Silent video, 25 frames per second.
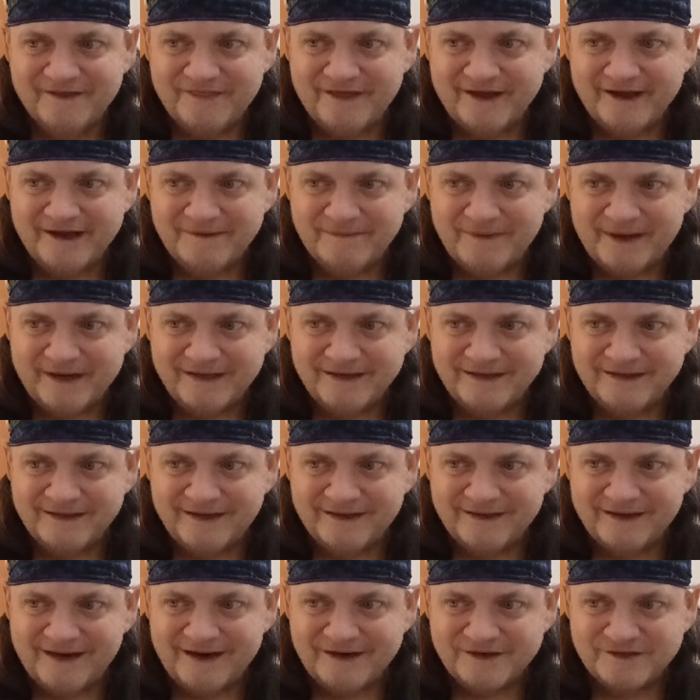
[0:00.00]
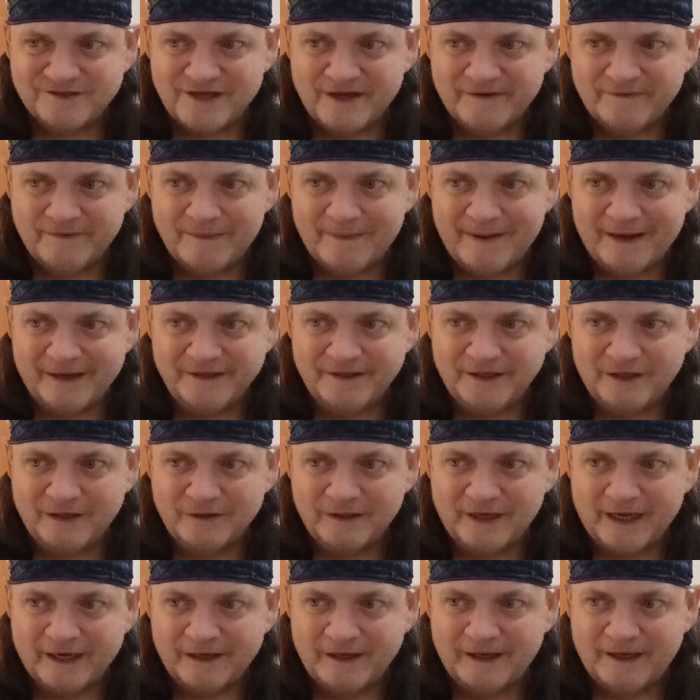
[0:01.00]
thinking about a lot of stuff about, you know,
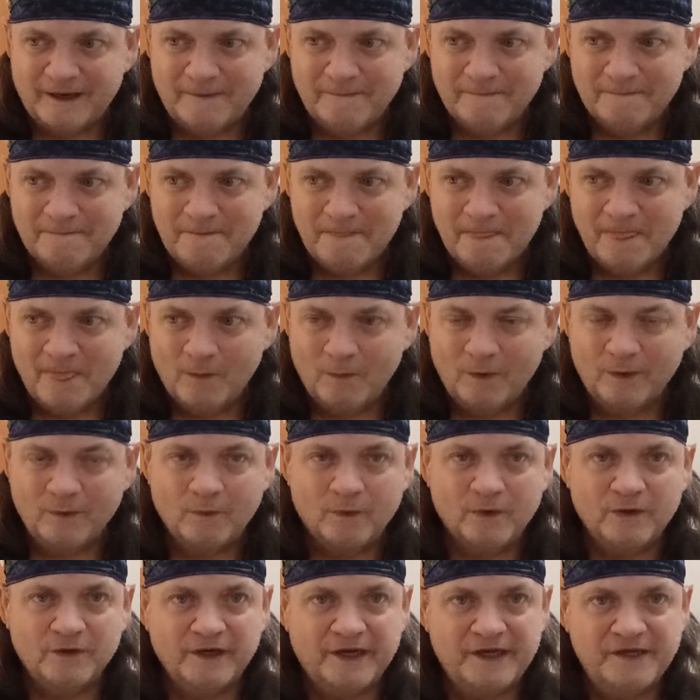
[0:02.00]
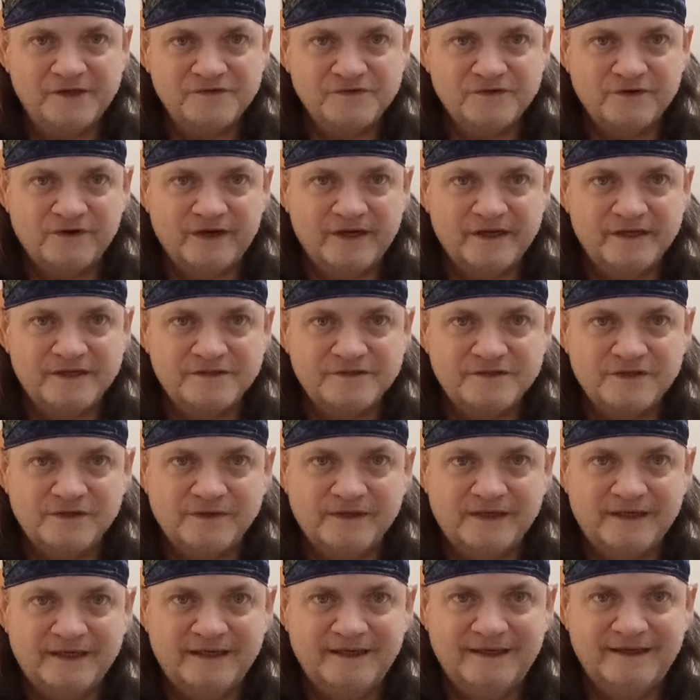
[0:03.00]
like what world history is to